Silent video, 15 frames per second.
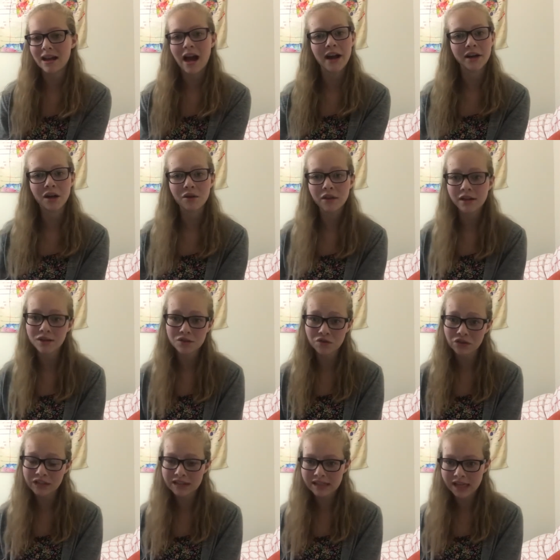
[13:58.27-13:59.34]
I know that it's
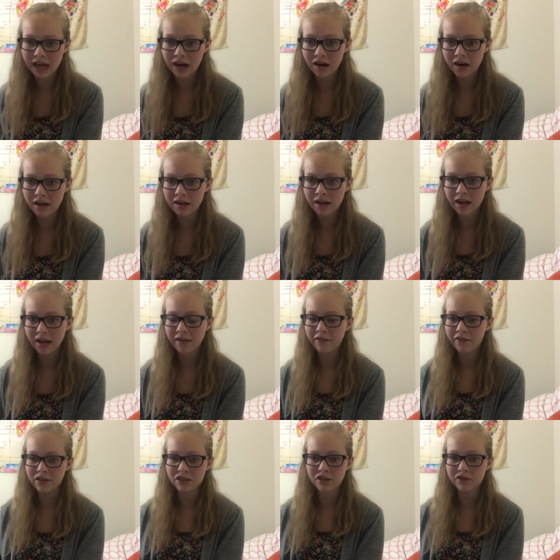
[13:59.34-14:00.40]
really scary
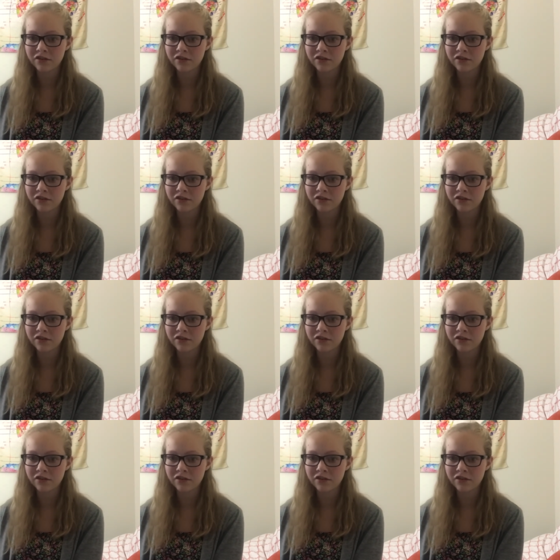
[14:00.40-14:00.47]
if it's your